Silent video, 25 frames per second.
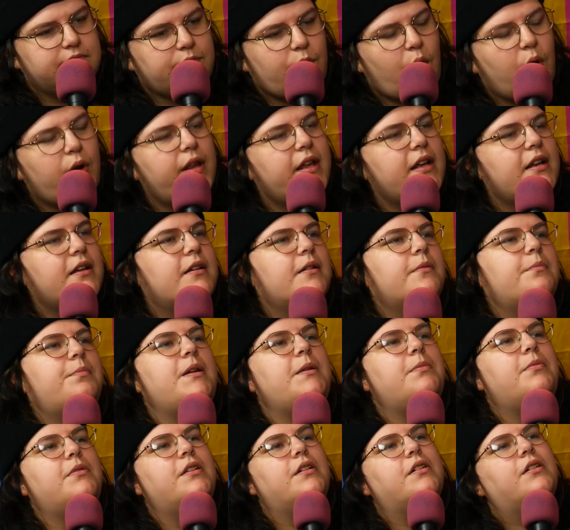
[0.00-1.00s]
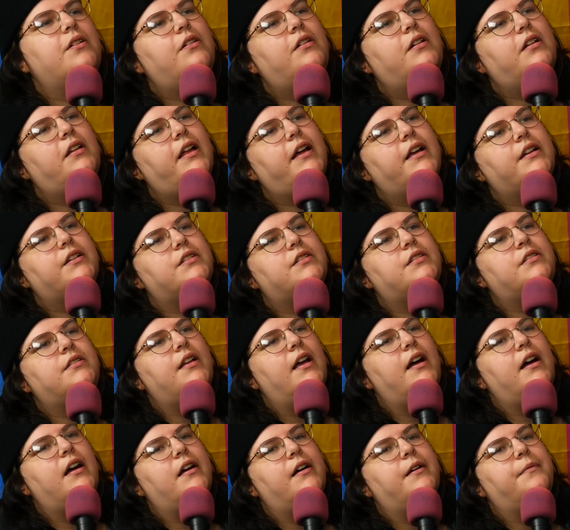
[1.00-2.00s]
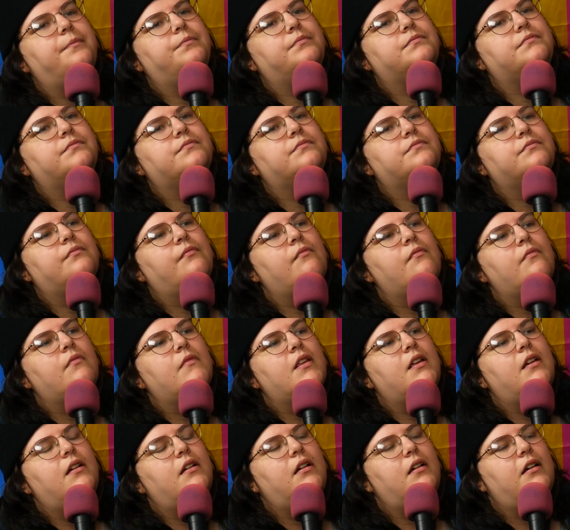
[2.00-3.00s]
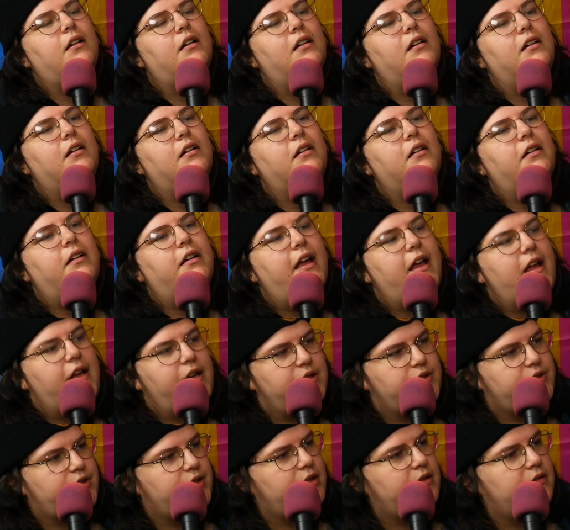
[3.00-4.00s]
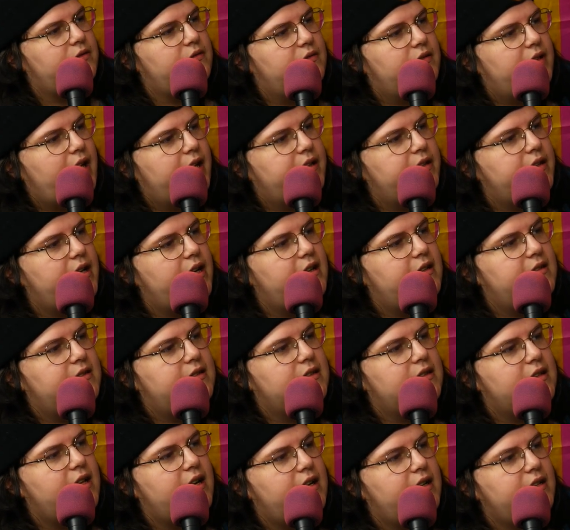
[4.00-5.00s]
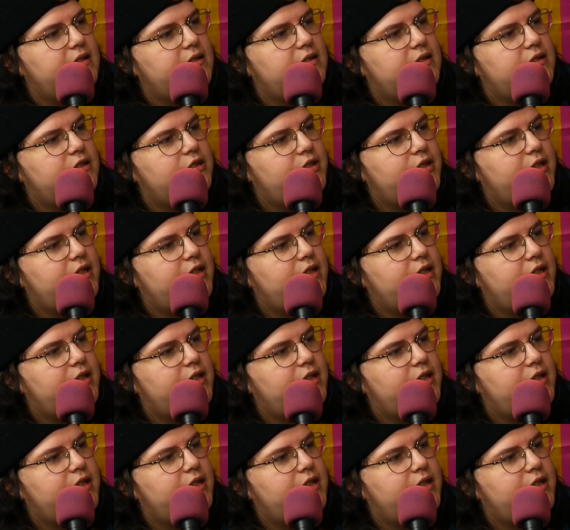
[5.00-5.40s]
Or All like right. people that go to like um uh Asian like nail salons and